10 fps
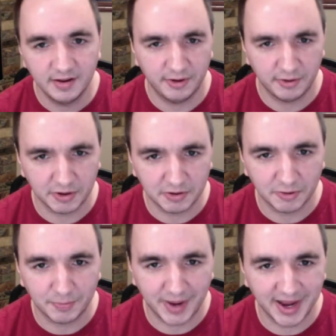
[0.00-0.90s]

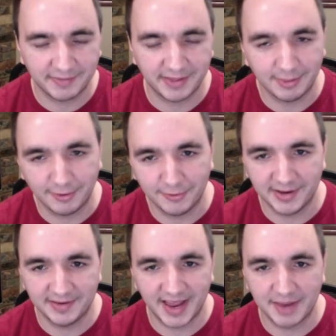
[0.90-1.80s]
you'll pay off that loan
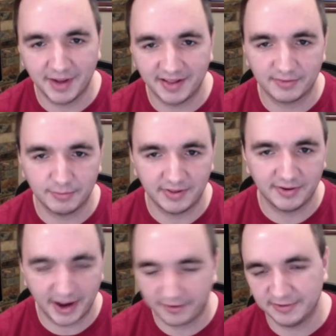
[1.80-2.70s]
in 10 months with
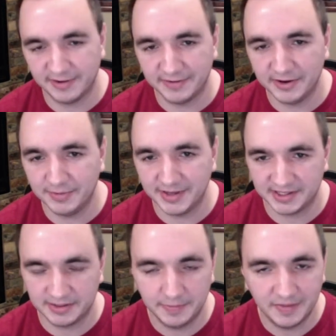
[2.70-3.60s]
your extra revenue, which